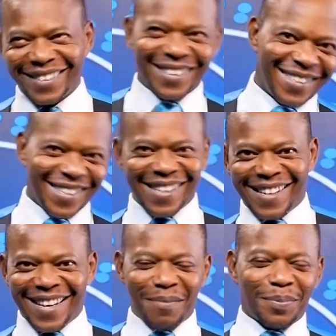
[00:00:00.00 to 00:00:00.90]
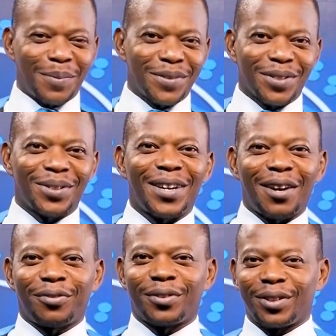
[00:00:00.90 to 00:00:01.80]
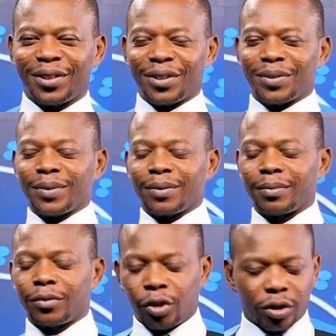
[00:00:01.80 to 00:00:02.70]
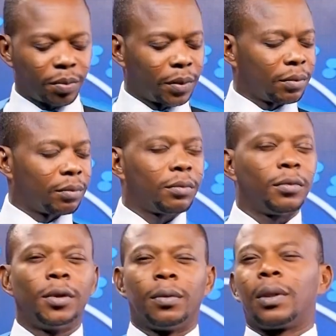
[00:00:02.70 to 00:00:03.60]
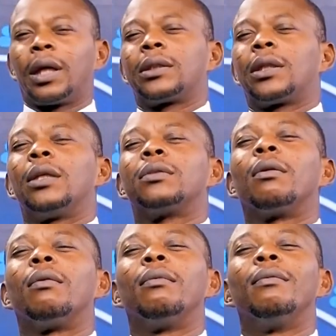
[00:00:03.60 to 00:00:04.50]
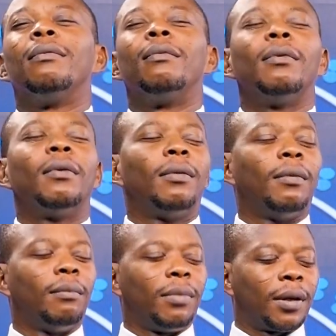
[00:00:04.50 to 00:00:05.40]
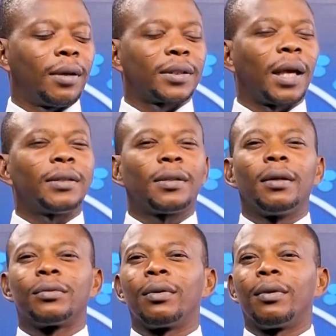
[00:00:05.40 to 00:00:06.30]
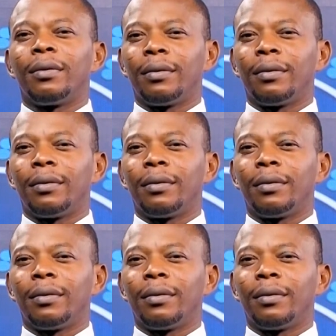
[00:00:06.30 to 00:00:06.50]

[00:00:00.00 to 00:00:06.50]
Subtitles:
Here, I promise you're going to have fun on this one. Trust me, when I say so. Because I say so.